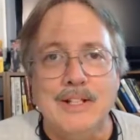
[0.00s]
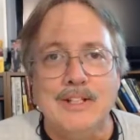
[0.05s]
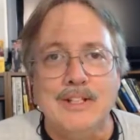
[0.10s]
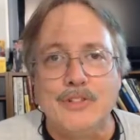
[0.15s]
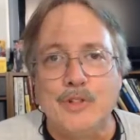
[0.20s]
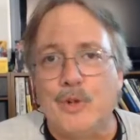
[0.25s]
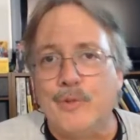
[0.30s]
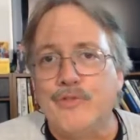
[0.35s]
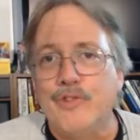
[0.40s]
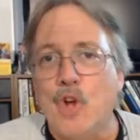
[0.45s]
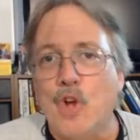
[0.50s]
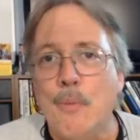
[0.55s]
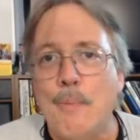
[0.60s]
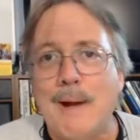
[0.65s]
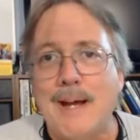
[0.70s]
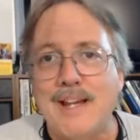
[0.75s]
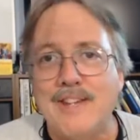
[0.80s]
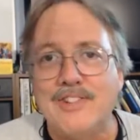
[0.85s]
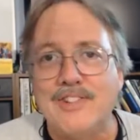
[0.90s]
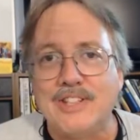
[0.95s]
So if
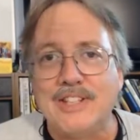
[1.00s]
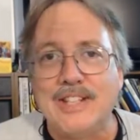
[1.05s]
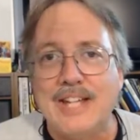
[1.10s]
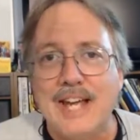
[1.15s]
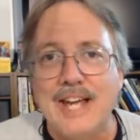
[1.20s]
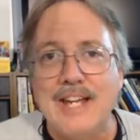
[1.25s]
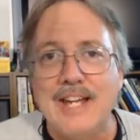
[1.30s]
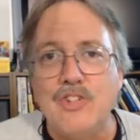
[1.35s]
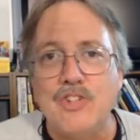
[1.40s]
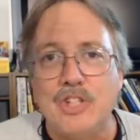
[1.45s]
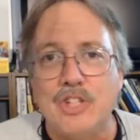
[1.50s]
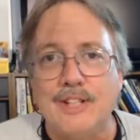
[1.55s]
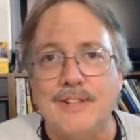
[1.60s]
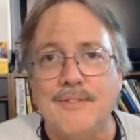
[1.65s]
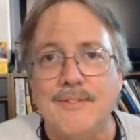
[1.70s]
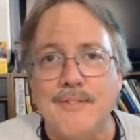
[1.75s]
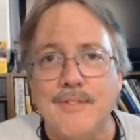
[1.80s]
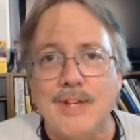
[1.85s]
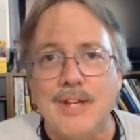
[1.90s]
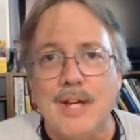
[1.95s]
nobody's engaging,
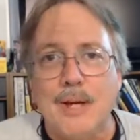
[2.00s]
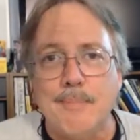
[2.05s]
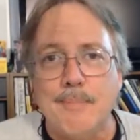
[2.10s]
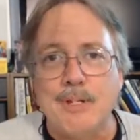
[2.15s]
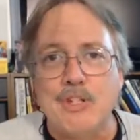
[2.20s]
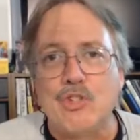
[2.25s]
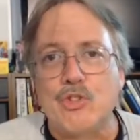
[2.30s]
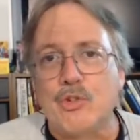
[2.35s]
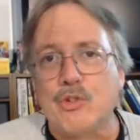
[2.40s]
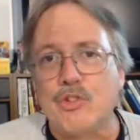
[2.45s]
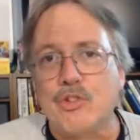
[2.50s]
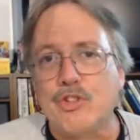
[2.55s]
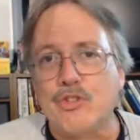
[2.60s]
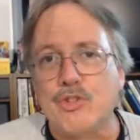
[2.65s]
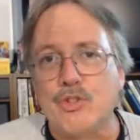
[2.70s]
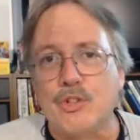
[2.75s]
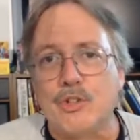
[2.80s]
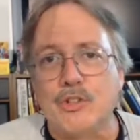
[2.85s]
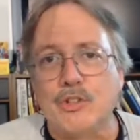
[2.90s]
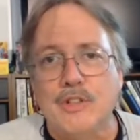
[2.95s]
be sure that
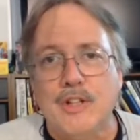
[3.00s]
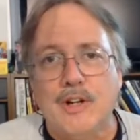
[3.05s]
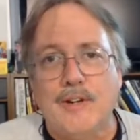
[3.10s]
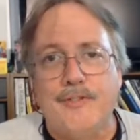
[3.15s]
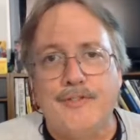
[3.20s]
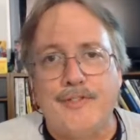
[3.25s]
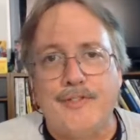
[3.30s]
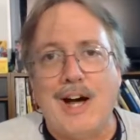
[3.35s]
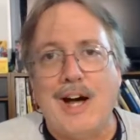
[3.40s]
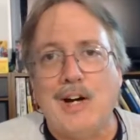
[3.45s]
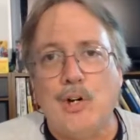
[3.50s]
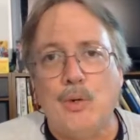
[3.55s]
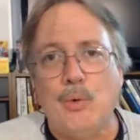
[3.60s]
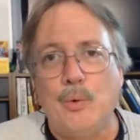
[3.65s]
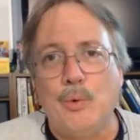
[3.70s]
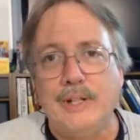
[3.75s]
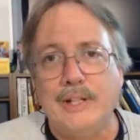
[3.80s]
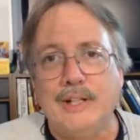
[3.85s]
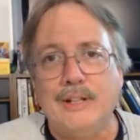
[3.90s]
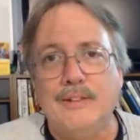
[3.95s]
you're
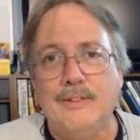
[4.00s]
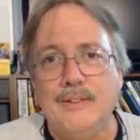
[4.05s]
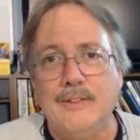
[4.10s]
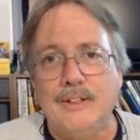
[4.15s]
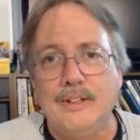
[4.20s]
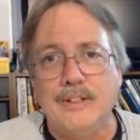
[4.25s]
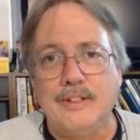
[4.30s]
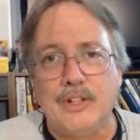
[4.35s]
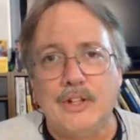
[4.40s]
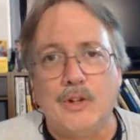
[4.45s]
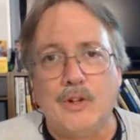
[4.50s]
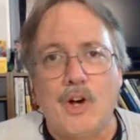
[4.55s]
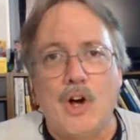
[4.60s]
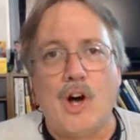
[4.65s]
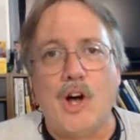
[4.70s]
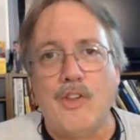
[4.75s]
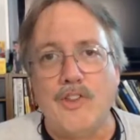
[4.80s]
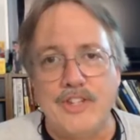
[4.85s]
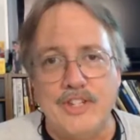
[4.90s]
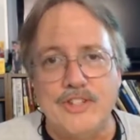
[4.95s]
following
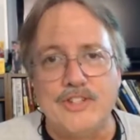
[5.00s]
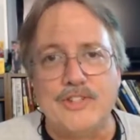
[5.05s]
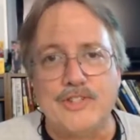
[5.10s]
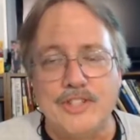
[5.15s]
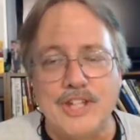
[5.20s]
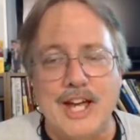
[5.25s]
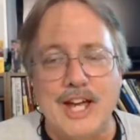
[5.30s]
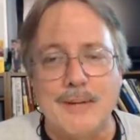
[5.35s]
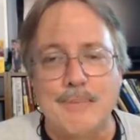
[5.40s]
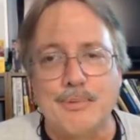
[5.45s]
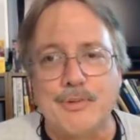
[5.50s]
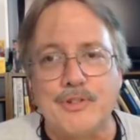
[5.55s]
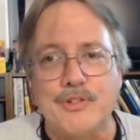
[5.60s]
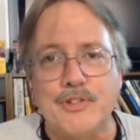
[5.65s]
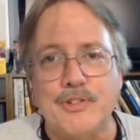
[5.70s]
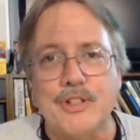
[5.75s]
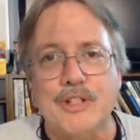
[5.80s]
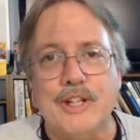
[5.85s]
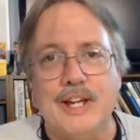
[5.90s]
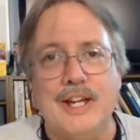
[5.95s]
all these steps,
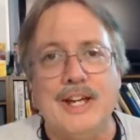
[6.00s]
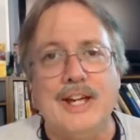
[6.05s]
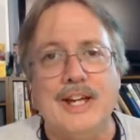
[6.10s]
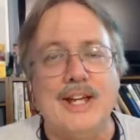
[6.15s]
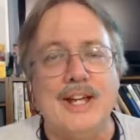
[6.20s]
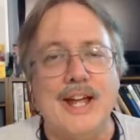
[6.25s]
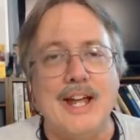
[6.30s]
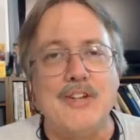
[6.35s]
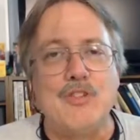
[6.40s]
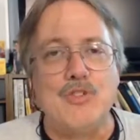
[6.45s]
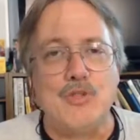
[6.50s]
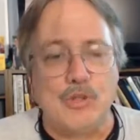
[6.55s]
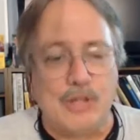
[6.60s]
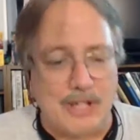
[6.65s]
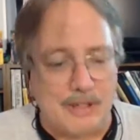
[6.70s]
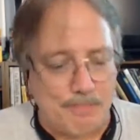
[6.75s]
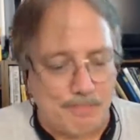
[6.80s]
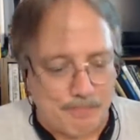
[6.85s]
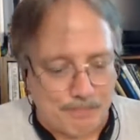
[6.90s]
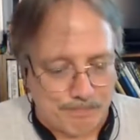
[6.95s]
and as you
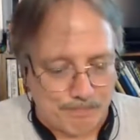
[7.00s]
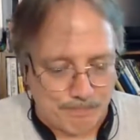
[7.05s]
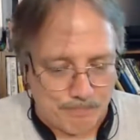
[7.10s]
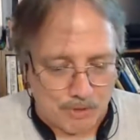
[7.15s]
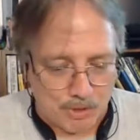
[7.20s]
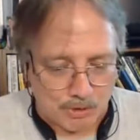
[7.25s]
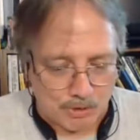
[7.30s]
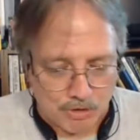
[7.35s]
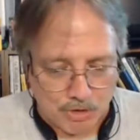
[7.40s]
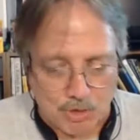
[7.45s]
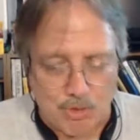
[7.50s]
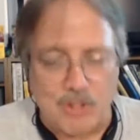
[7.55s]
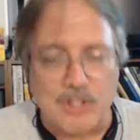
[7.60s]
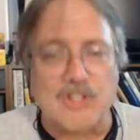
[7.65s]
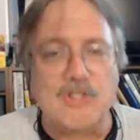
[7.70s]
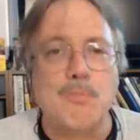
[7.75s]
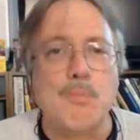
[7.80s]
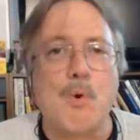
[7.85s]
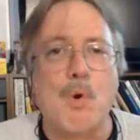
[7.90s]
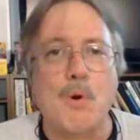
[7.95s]
do
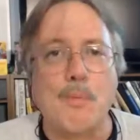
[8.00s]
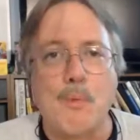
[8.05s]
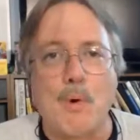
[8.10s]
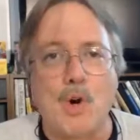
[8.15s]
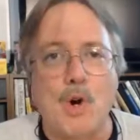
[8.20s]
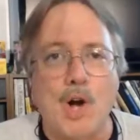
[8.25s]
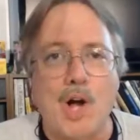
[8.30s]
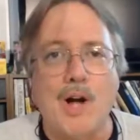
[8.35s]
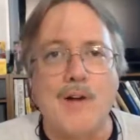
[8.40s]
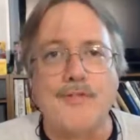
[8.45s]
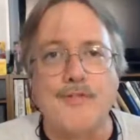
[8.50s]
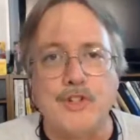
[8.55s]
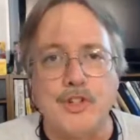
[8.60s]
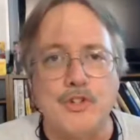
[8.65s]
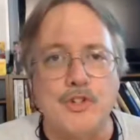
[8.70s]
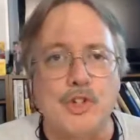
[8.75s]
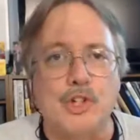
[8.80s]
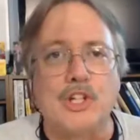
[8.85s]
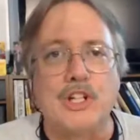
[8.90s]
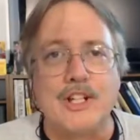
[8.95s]
this more and more often,
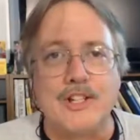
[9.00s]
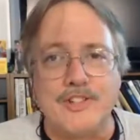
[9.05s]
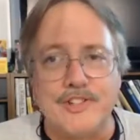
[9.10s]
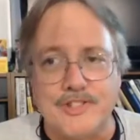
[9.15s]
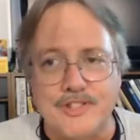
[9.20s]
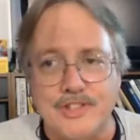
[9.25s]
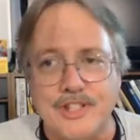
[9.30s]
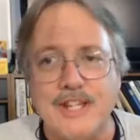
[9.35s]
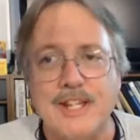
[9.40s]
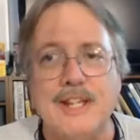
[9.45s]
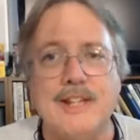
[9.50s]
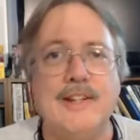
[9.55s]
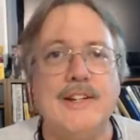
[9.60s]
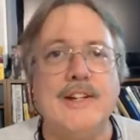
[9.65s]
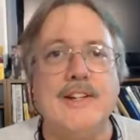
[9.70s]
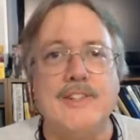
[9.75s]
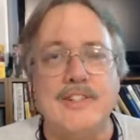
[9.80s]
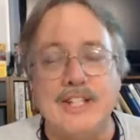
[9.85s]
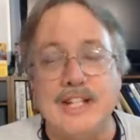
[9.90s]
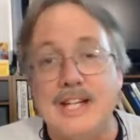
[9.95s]
you're going to see
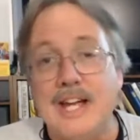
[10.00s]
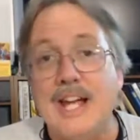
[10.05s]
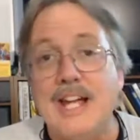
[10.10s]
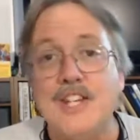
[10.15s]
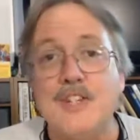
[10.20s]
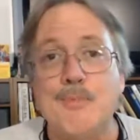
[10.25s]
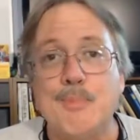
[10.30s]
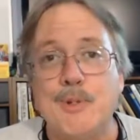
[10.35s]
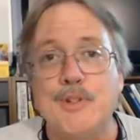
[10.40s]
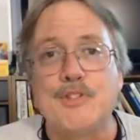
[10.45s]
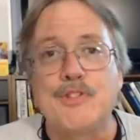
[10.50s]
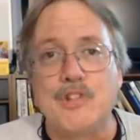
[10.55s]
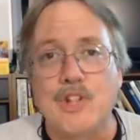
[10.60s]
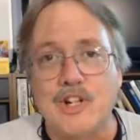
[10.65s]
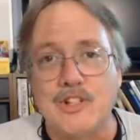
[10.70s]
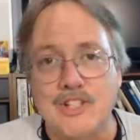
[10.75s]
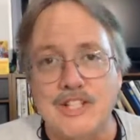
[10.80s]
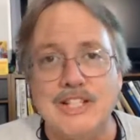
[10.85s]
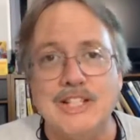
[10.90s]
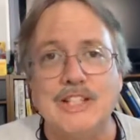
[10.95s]
the engagement
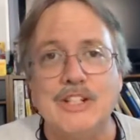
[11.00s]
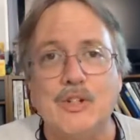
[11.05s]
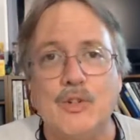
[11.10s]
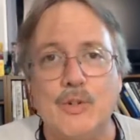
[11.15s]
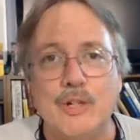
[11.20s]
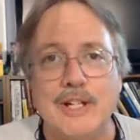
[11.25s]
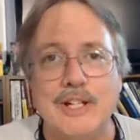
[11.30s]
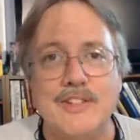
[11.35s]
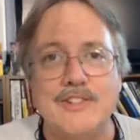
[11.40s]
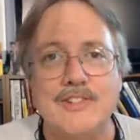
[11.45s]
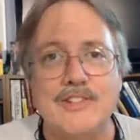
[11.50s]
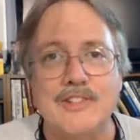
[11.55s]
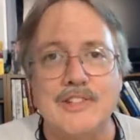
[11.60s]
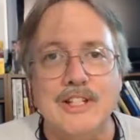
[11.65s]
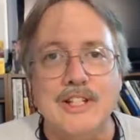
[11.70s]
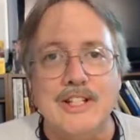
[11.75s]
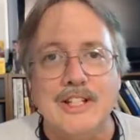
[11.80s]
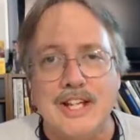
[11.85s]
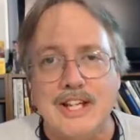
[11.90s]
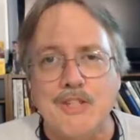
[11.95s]
start to increase.
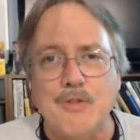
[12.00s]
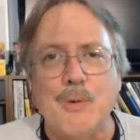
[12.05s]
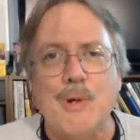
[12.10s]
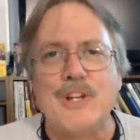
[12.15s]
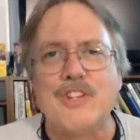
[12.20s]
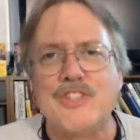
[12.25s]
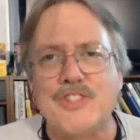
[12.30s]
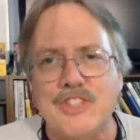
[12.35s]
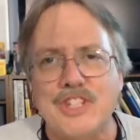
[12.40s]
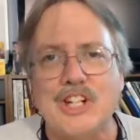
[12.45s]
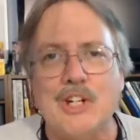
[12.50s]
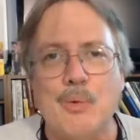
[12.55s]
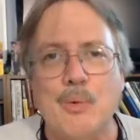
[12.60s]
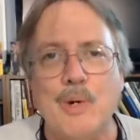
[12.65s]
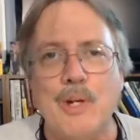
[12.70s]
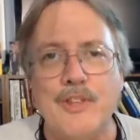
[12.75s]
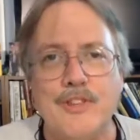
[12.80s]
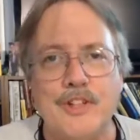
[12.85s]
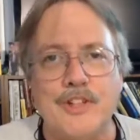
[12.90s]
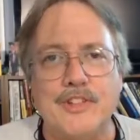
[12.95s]
And you want to stick
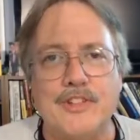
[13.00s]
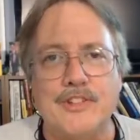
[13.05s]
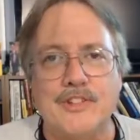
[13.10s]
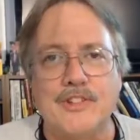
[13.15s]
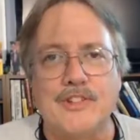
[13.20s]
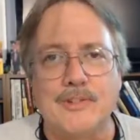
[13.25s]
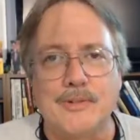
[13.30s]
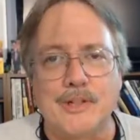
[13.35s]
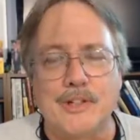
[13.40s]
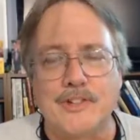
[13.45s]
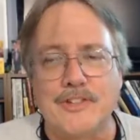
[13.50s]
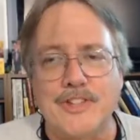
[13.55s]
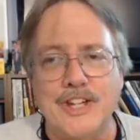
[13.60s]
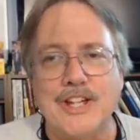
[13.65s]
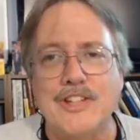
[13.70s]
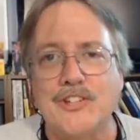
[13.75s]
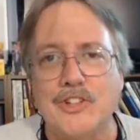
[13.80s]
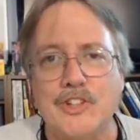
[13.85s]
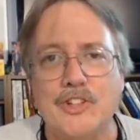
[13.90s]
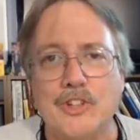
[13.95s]
with it because
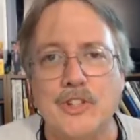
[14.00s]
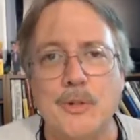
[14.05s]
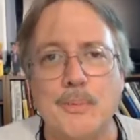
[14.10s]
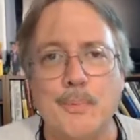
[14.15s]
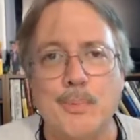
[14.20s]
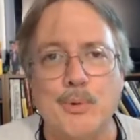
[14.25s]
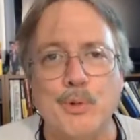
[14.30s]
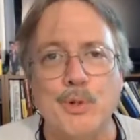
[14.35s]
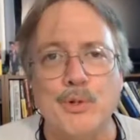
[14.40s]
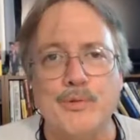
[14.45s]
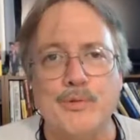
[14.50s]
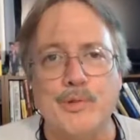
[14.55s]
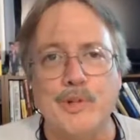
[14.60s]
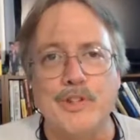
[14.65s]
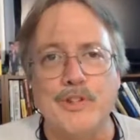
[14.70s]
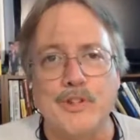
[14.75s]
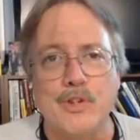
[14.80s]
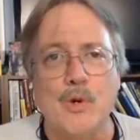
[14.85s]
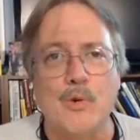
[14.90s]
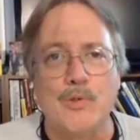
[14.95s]
things are going to improve
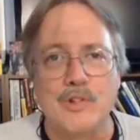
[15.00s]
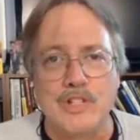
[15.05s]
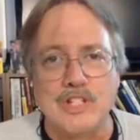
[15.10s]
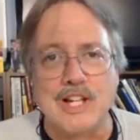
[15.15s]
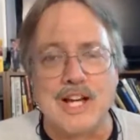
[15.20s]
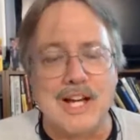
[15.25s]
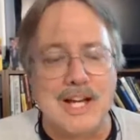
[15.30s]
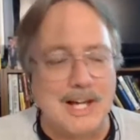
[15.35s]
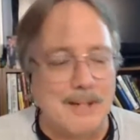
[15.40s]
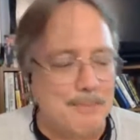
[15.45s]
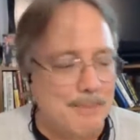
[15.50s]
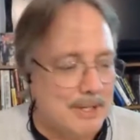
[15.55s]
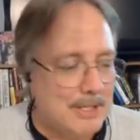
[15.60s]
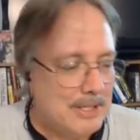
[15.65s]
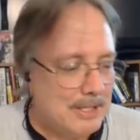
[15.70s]
with you over time.